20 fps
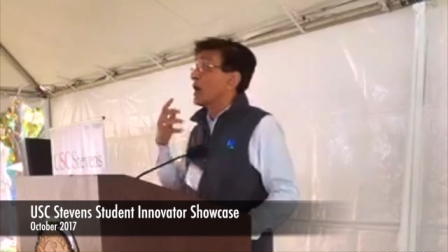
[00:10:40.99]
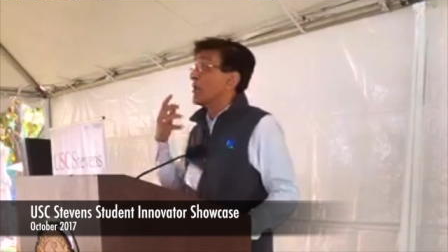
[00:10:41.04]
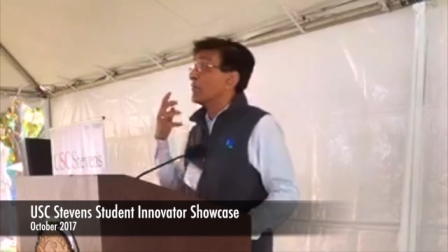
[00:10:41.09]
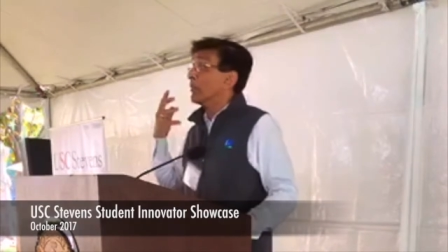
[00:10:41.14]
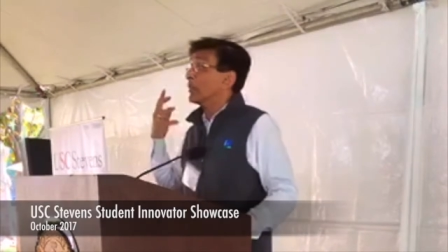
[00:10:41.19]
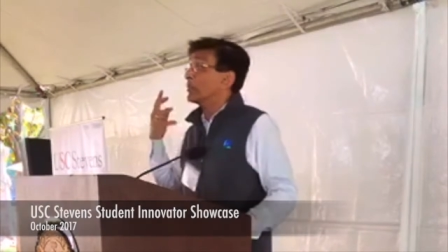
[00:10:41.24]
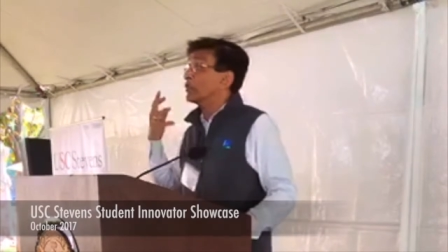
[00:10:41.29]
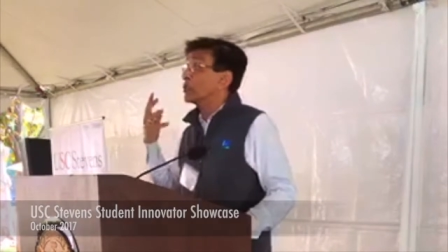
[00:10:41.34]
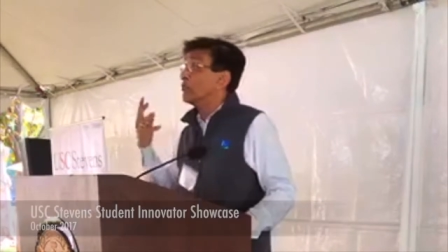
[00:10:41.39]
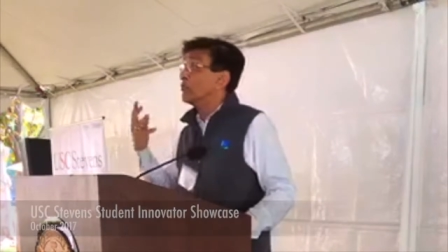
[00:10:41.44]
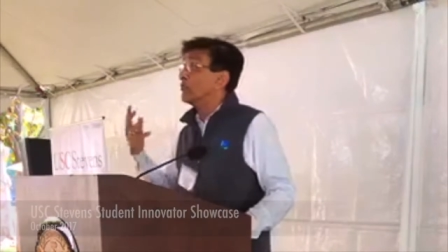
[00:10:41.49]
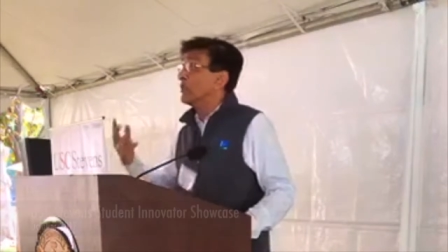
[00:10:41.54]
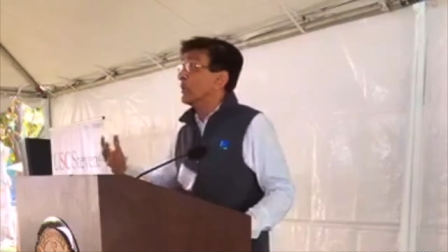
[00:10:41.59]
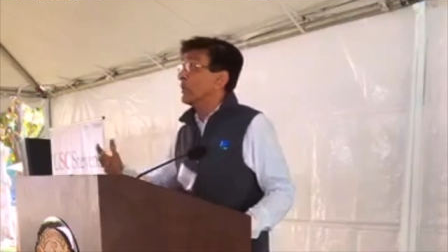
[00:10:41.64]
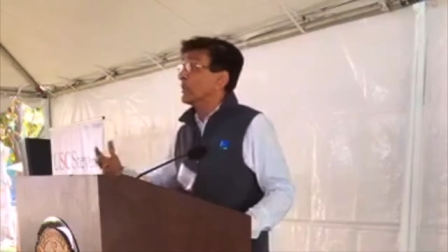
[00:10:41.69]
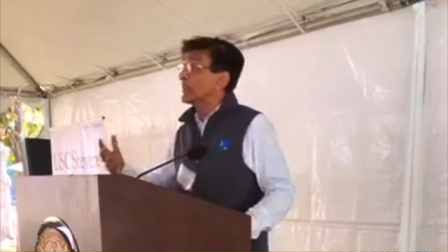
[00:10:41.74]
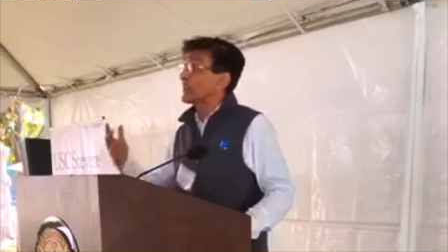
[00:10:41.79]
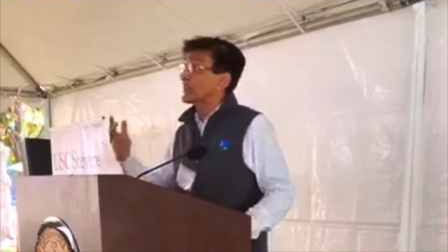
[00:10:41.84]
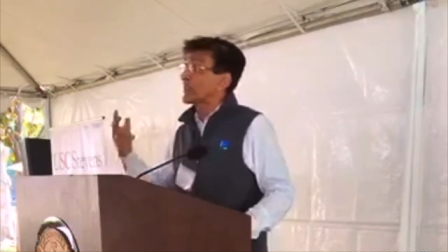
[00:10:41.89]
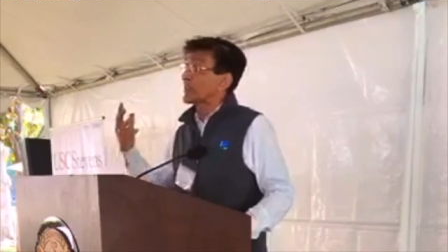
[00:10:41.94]
but to
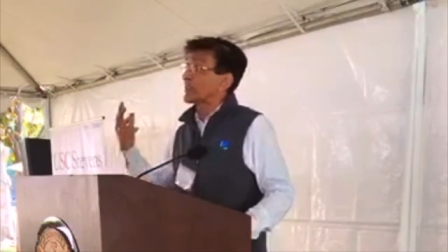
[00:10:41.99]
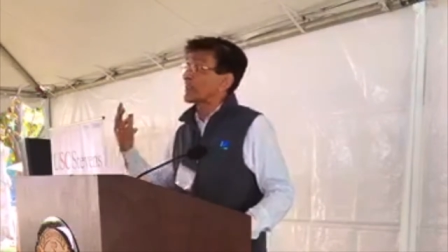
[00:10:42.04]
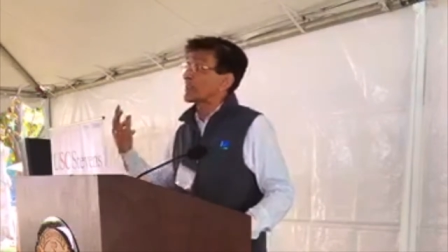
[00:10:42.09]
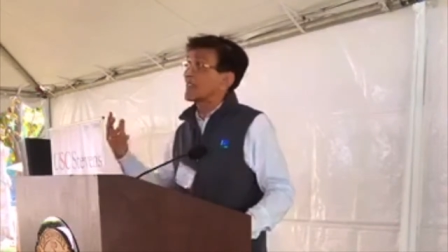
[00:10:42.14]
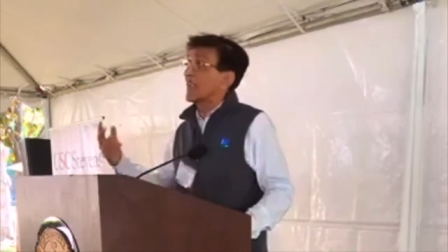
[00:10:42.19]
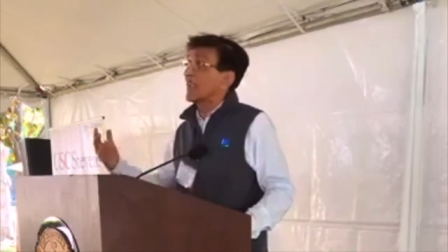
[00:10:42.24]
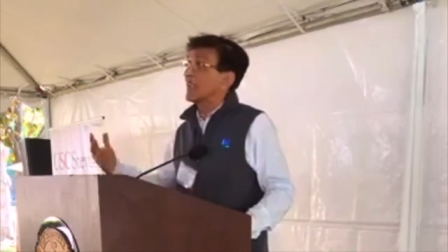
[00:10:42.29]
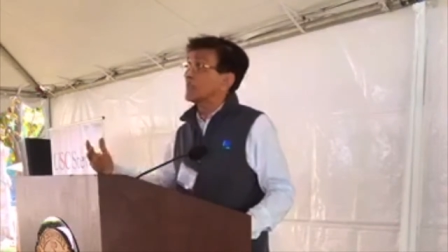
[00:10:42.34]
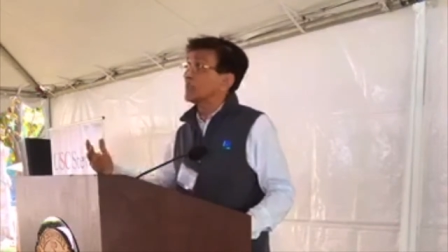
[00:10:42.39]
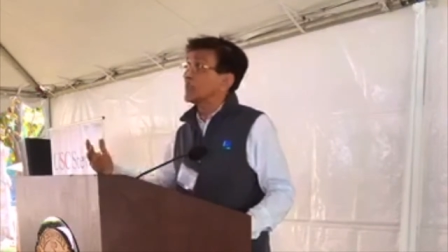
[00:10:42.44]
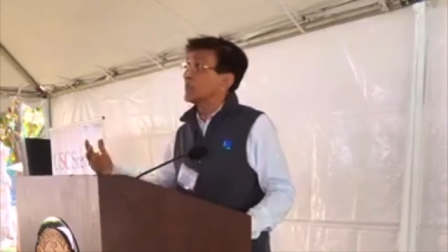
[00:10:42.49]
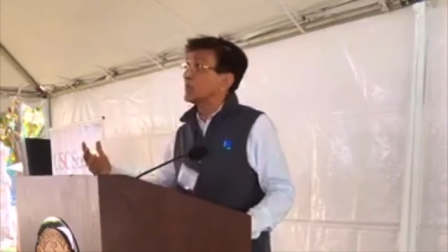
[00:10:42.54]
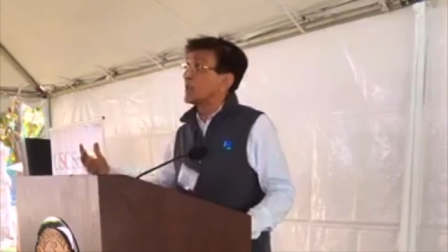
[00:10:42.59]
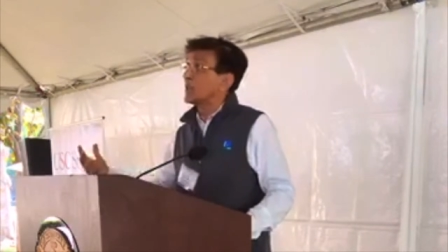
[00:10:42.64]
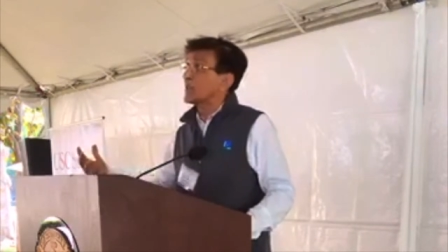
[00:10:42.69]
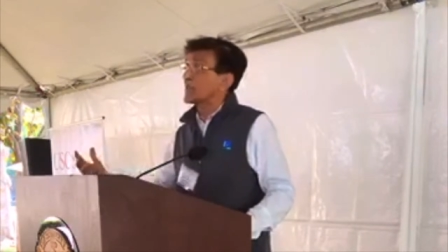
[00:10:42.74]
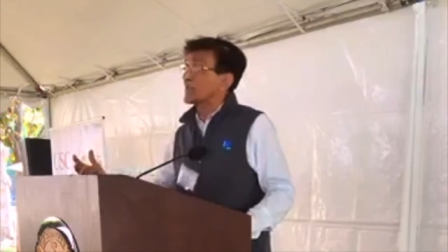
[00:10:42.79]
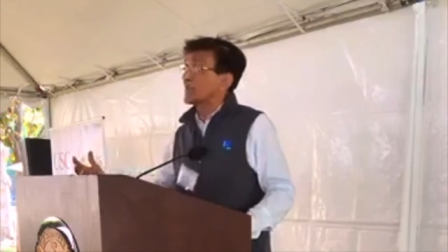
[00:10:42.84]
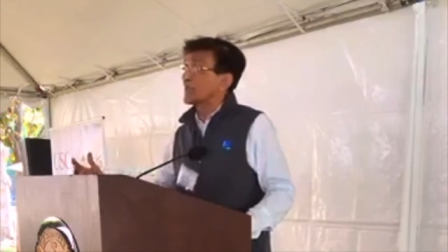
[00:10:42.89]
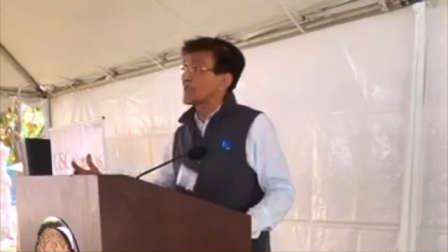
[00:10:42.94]
build a sustainable
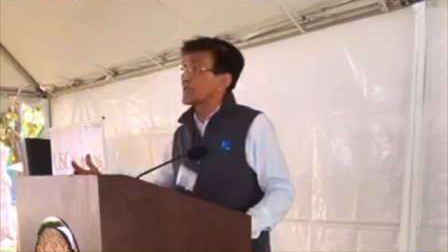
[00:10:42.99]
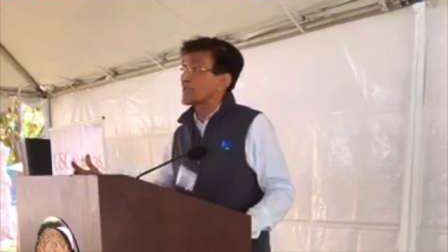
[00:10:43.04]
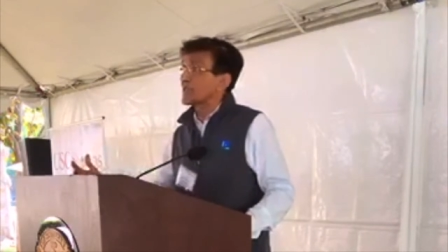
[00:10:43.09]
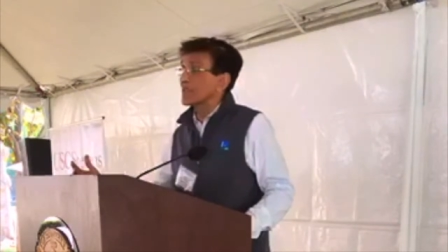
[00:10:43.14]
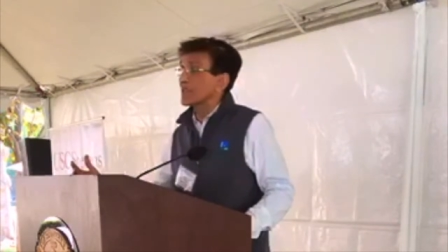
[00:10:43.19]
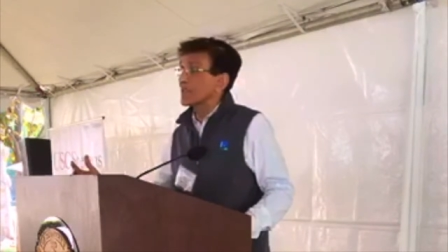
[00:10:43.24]
business?